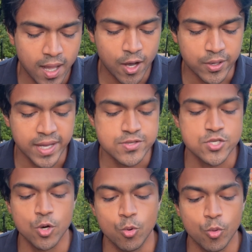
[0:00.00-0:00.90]
Okay, and
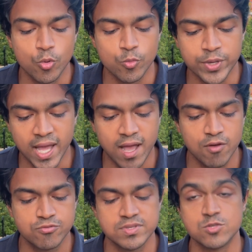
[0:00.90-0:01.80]
so we
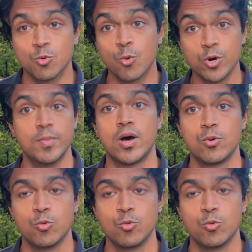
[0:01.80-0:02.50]
have this reward model.